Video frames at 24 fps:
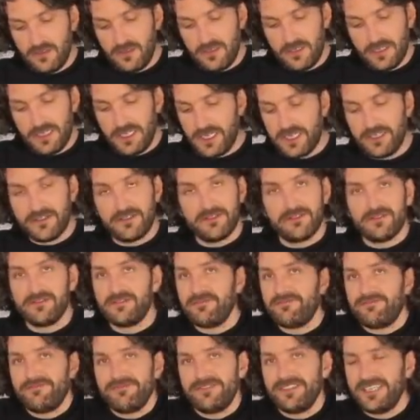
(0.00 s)
Again,
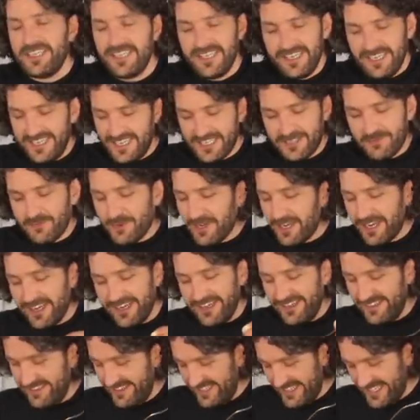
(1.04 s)
it's
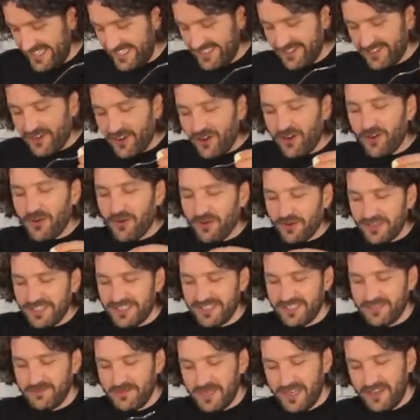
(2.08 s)
playing. It's
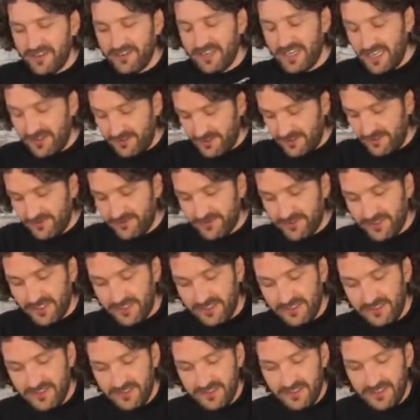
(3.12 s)
always about having
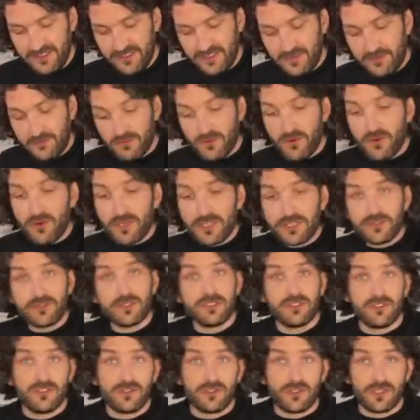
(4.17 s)
fun. The more you
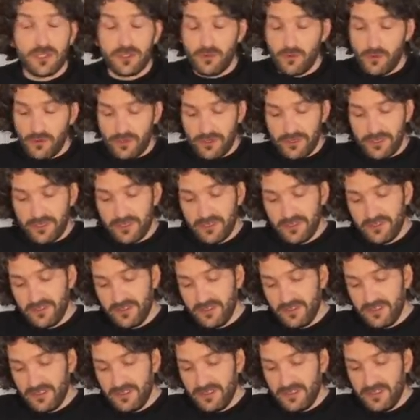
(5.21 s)
enjoy your work,
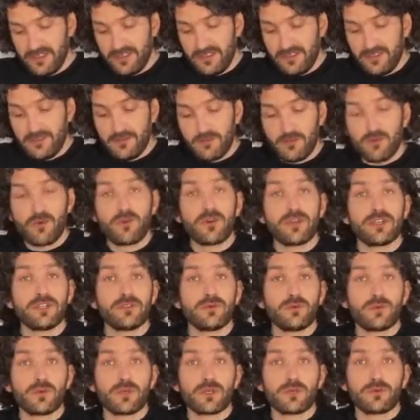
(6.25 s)
the more
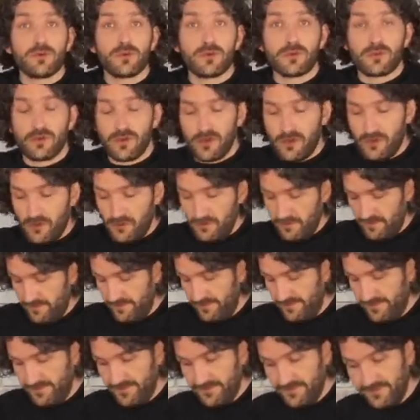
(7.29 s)
your work will grow.
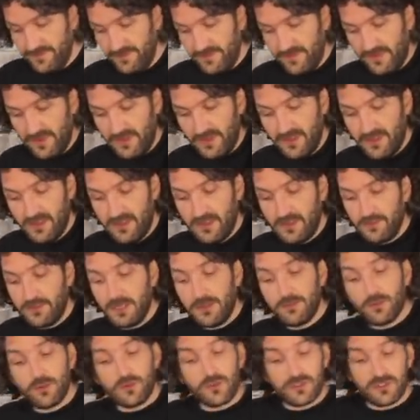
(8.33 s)

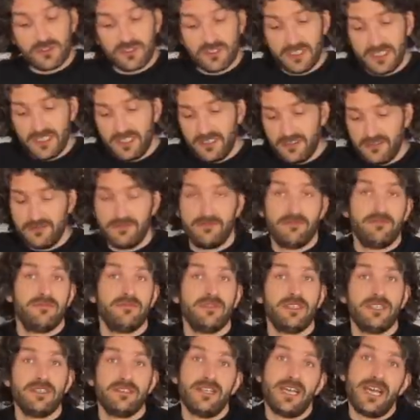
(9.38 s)
People will see
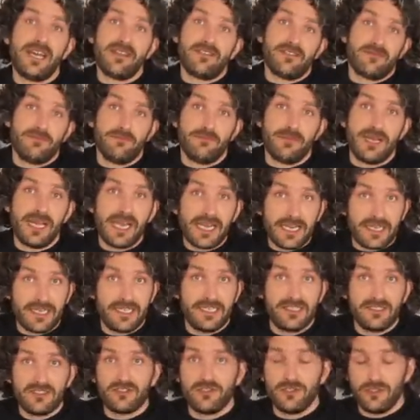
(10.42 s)
that back
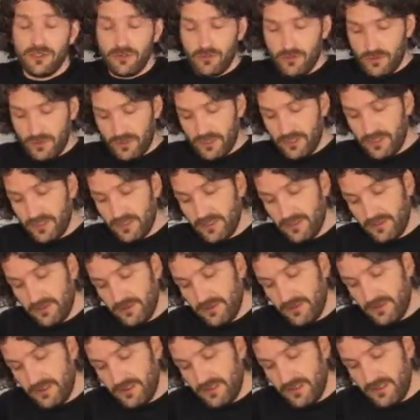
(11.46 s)
into your work.
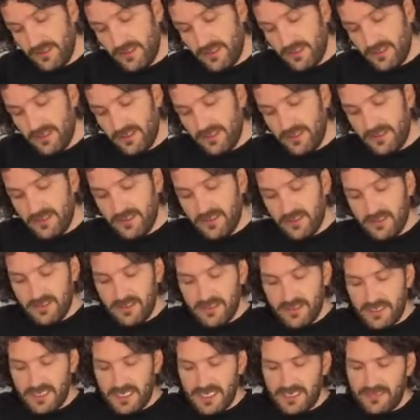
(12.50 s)

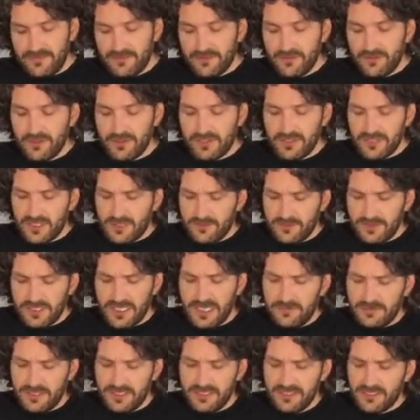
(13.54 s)
And of course
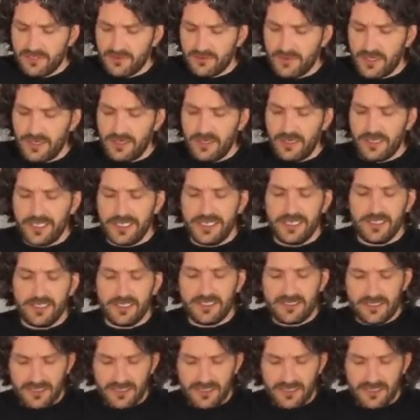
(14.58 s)
sometimes it's struggling and